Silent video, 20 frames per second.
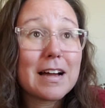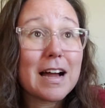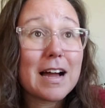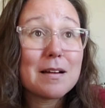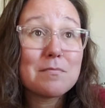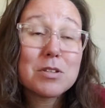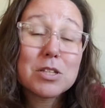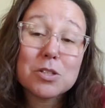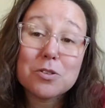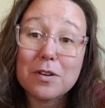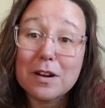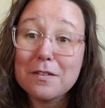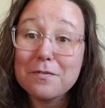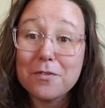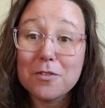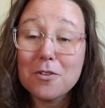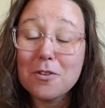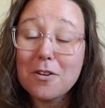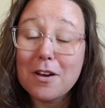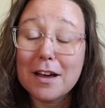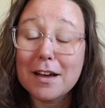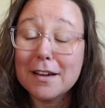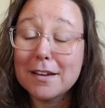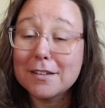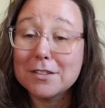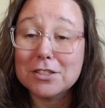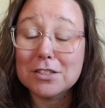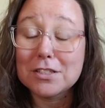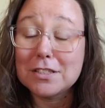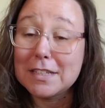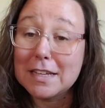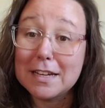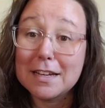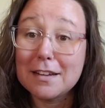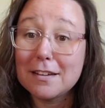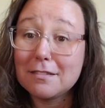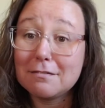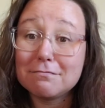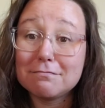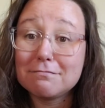I'm just grateful I just did
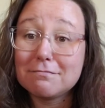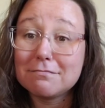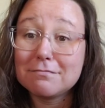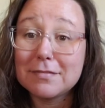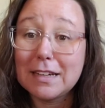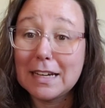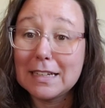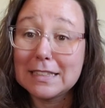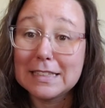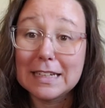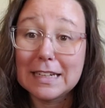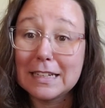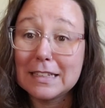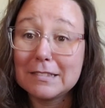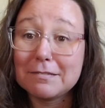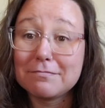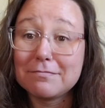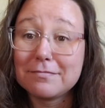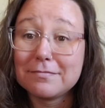it. I did it.